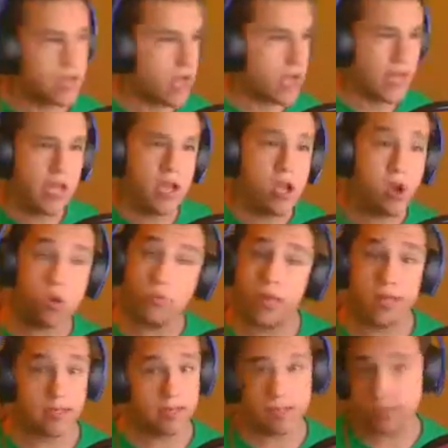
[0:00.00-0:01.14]
Like, I can go
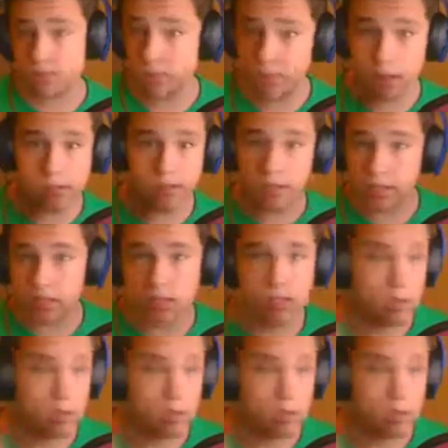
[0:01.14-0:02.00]
places. We'll be able to,